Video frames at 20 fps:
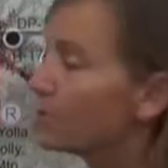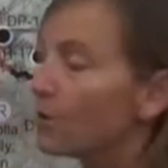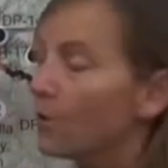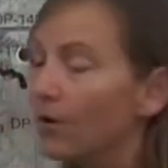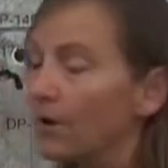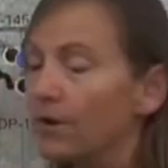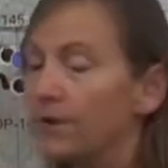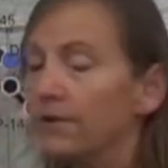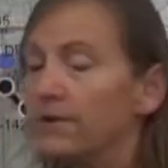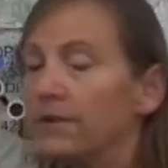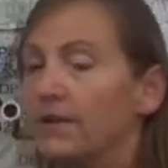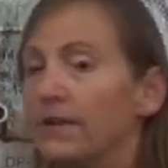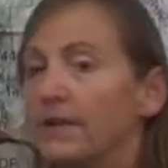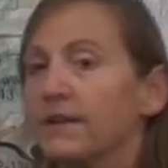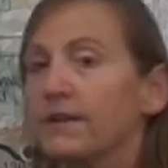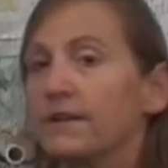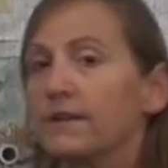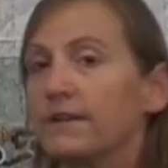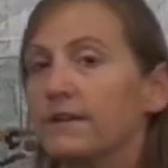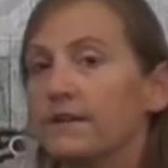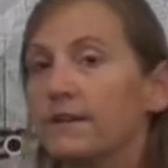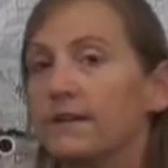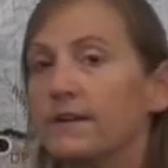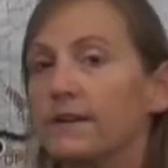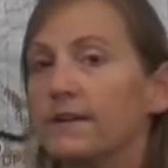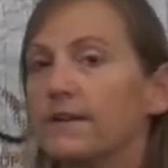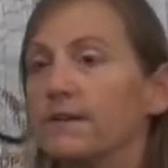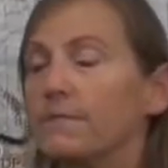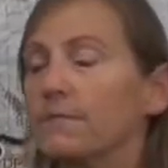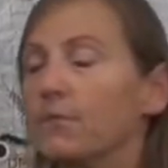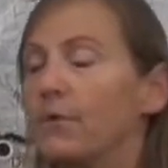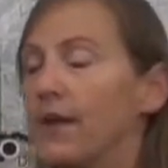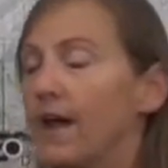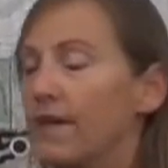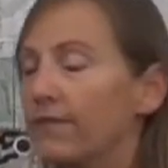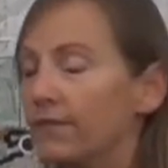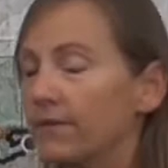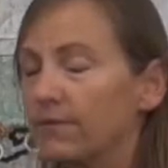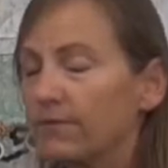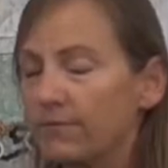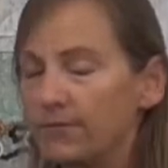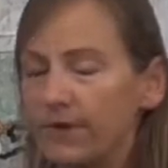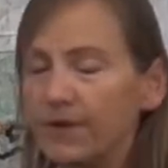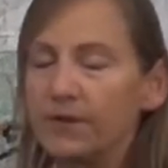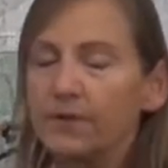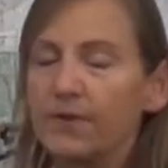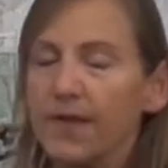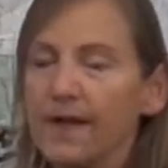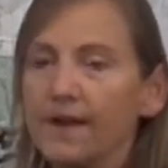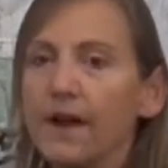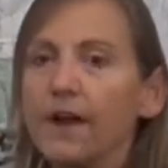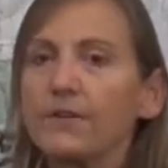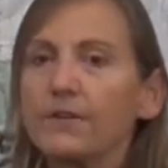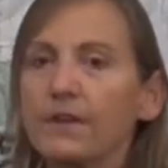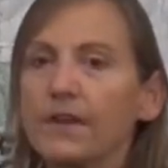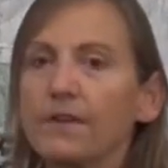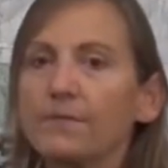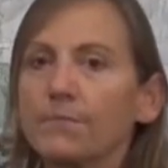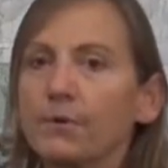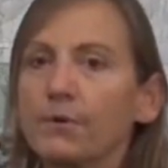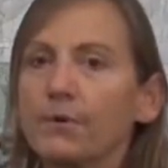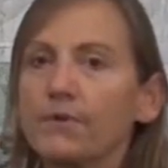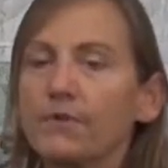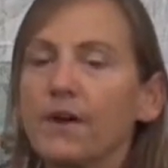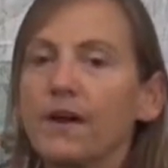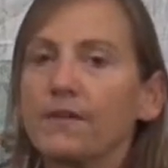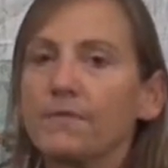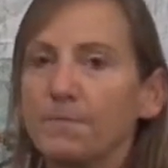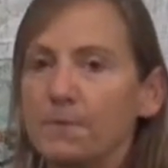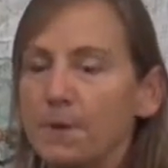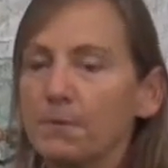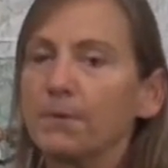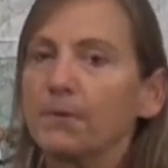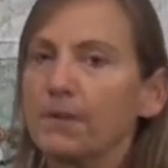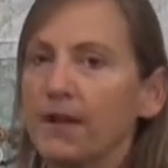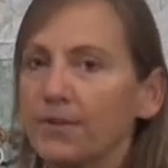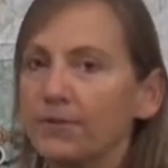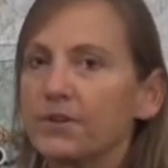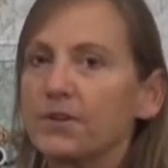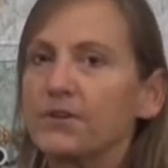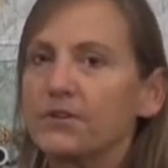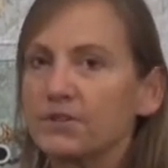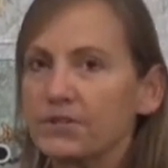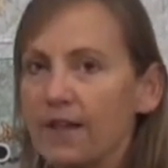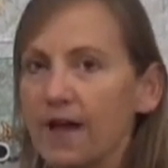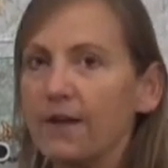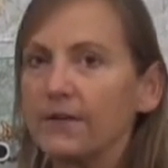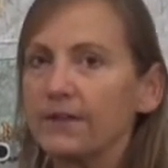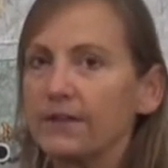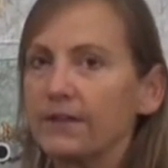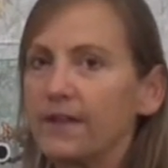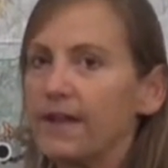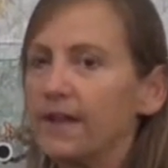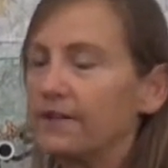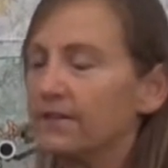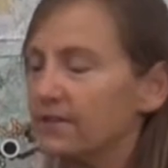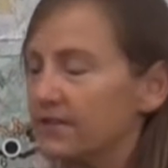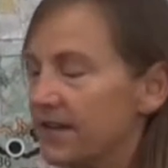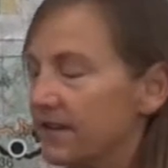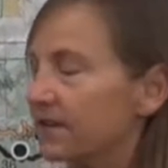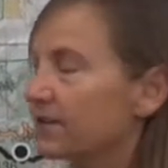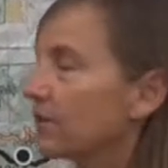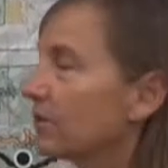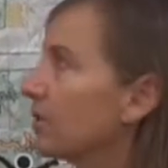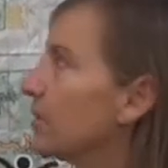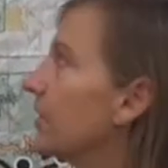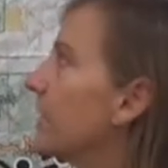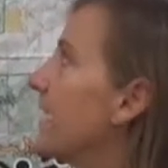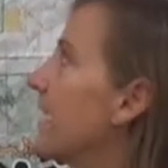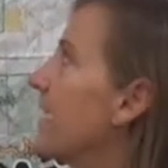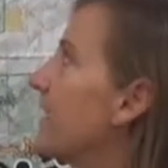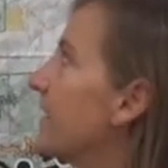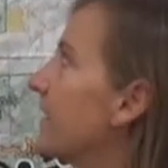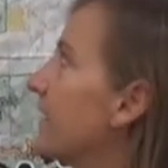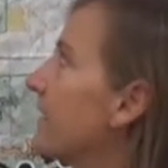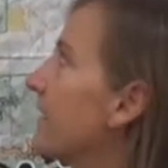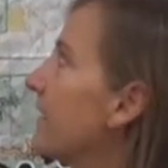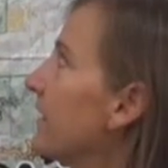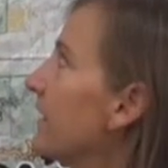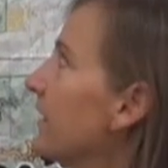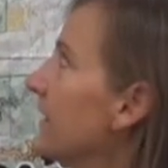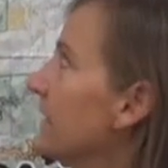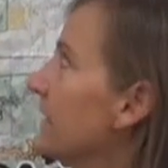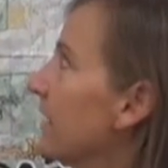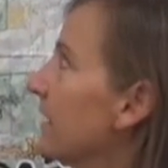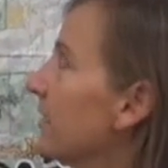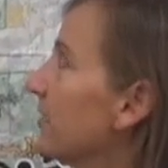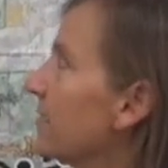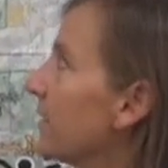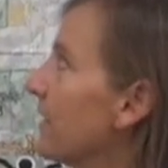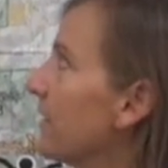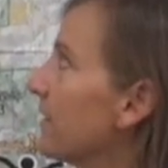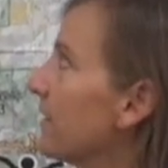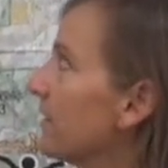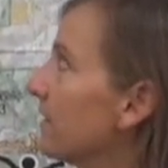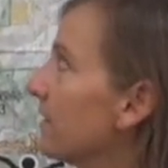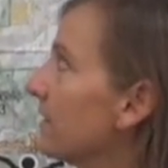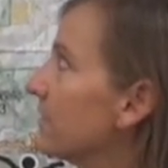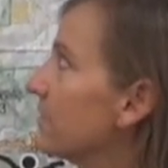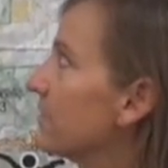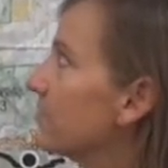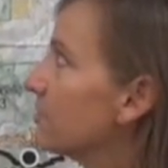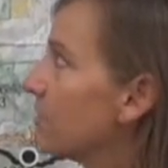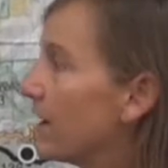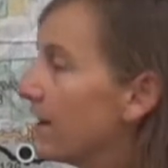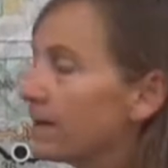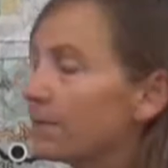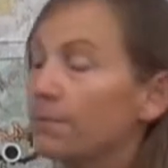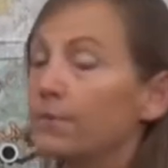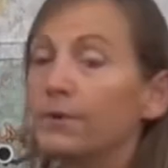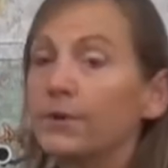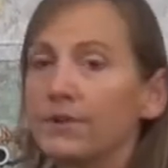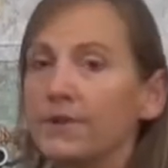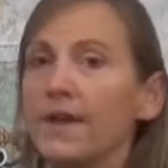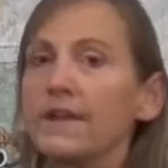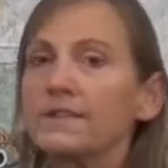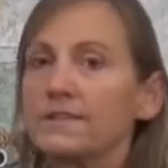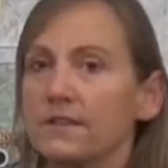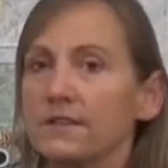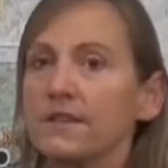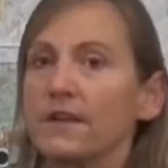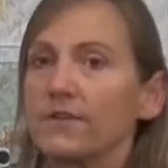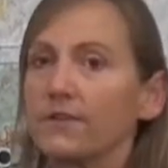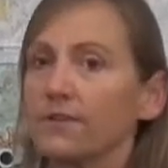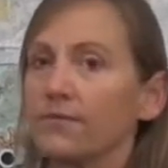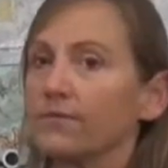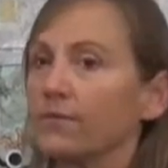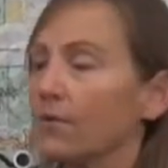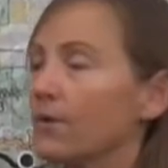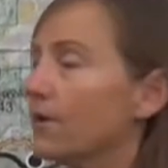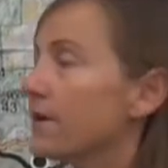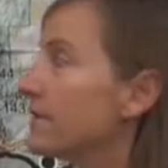north. We haven't figured that out yet, but we've got people out there scouting that, taking a look at it, and trying to put that together for